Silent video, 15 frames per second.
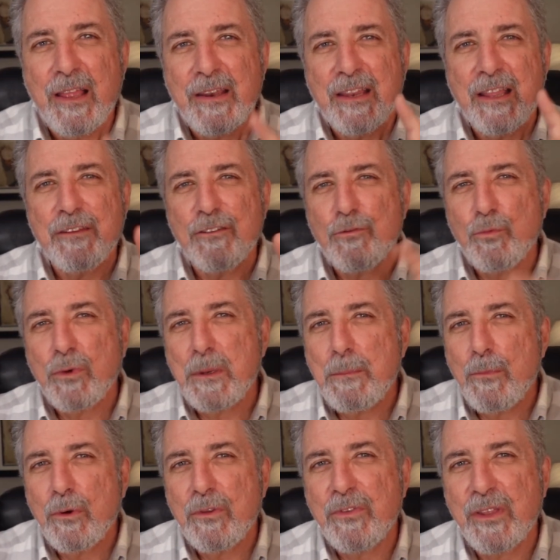Now there's one
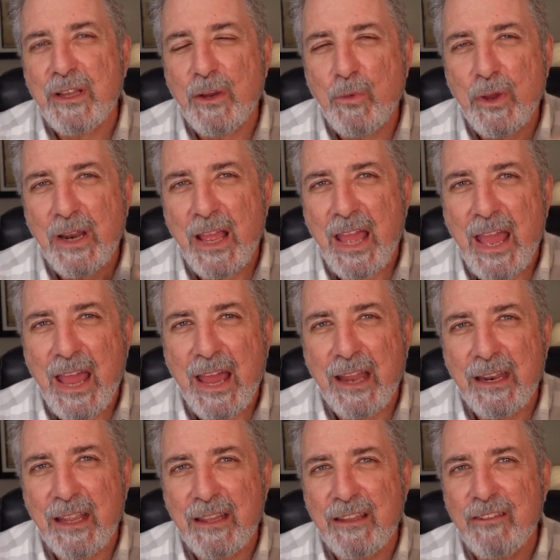more thing I want to add,
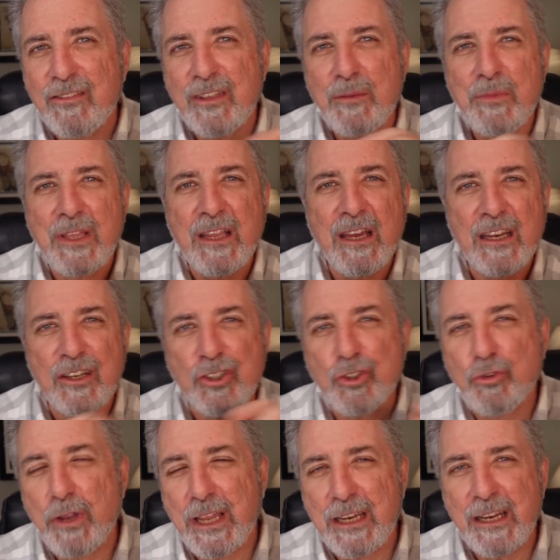and this can be kind of
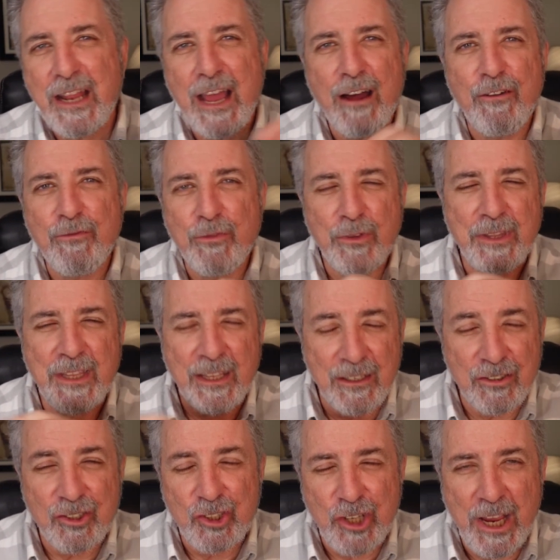traded out for the
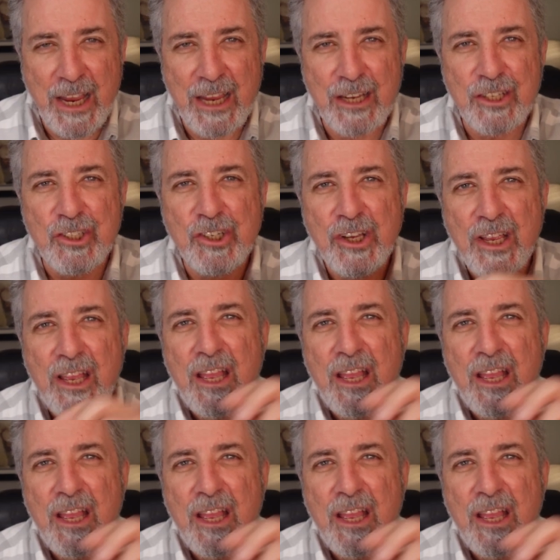exchange.